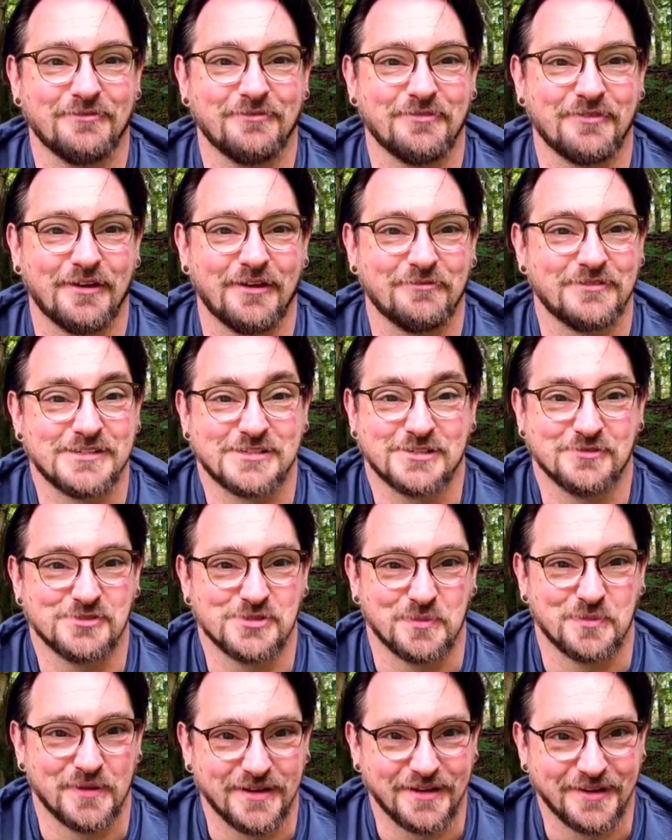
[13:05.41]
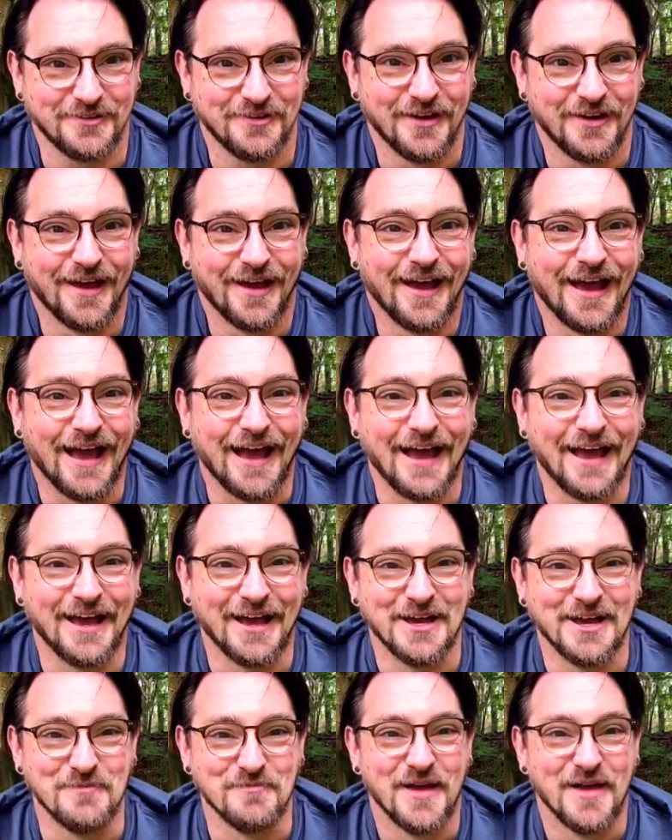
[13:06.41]
I've discovered something new.
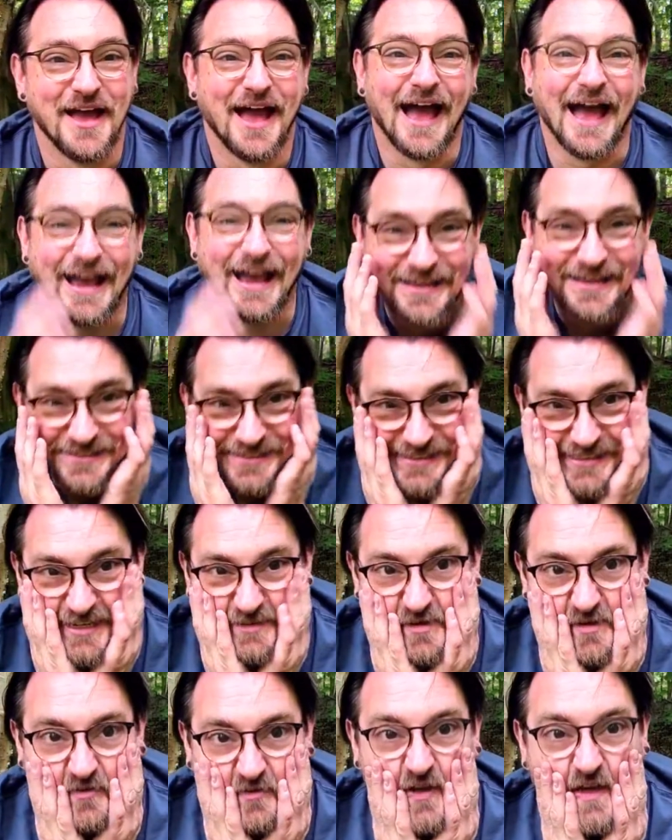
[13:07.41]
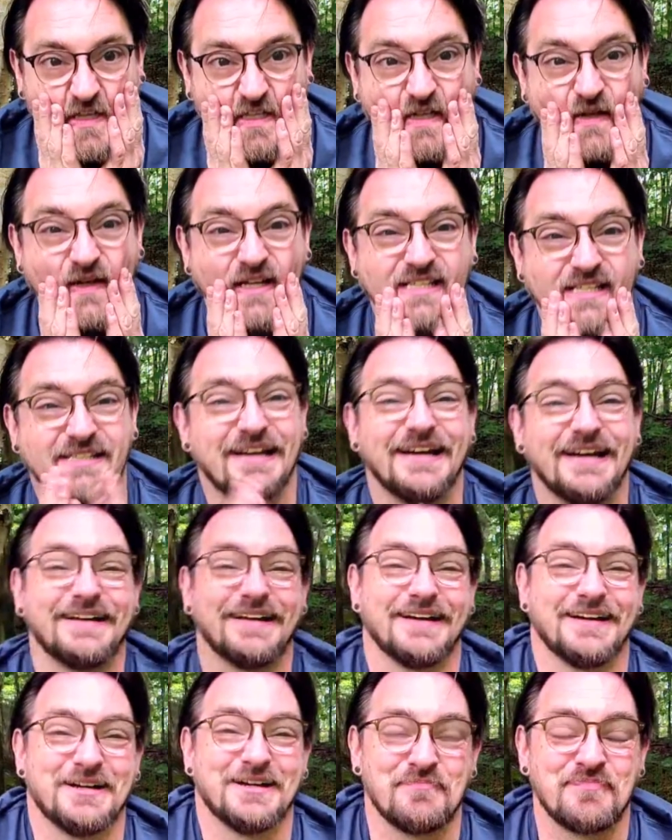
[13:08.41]
I can just see on my face how excited
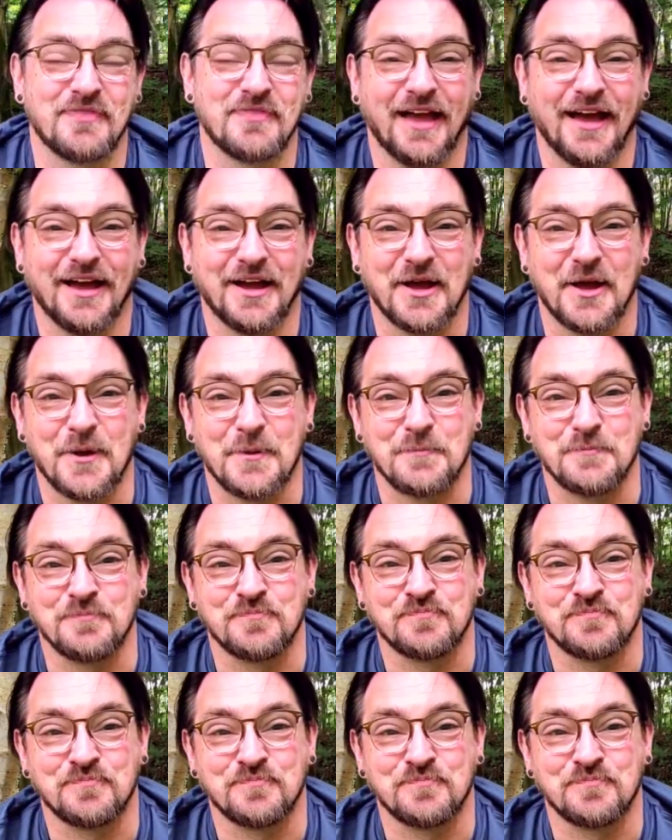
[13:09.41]
I am.